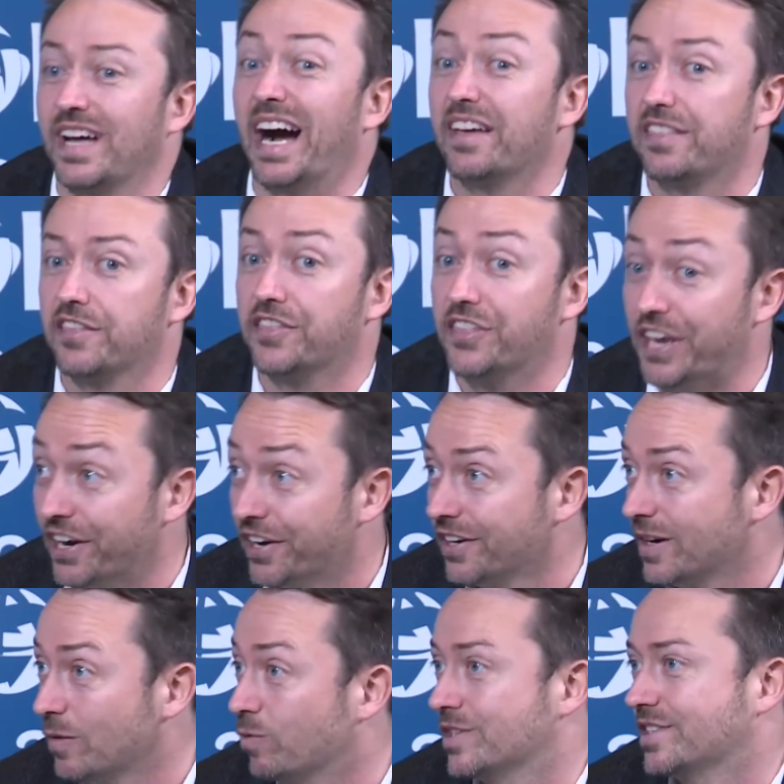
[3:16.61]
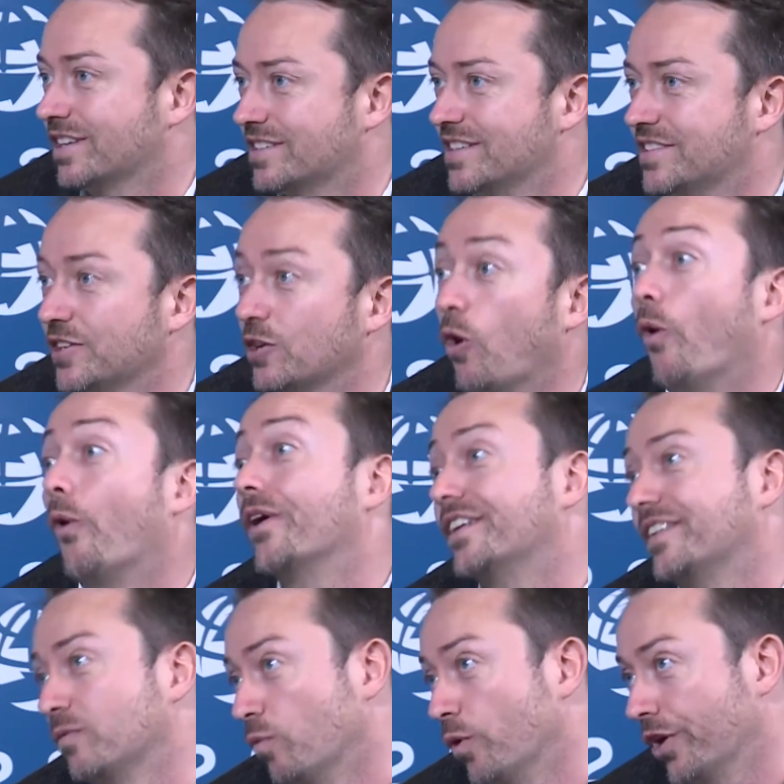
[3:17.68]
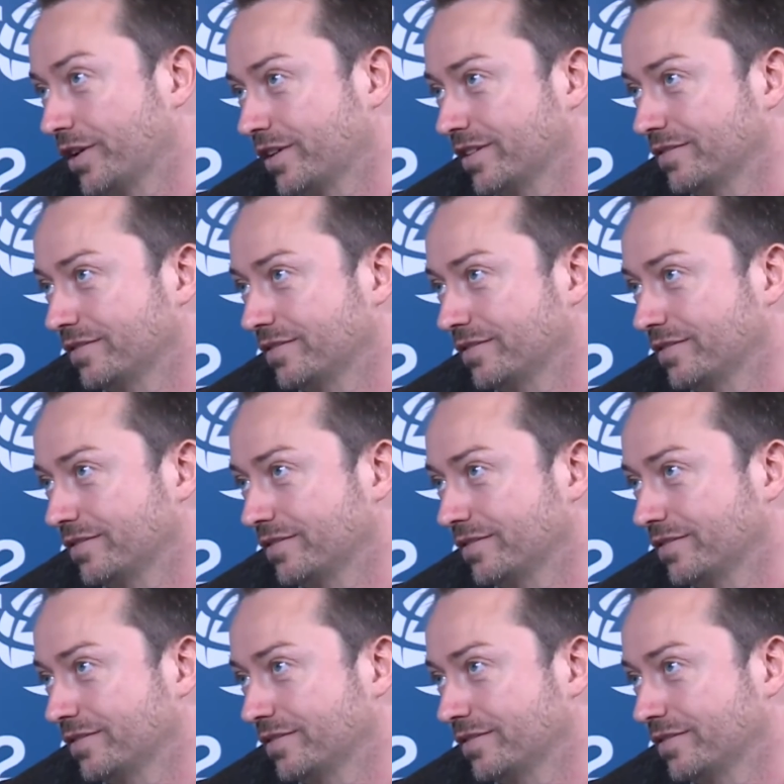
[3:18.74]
either there, it wasn't existing, or it didn't work.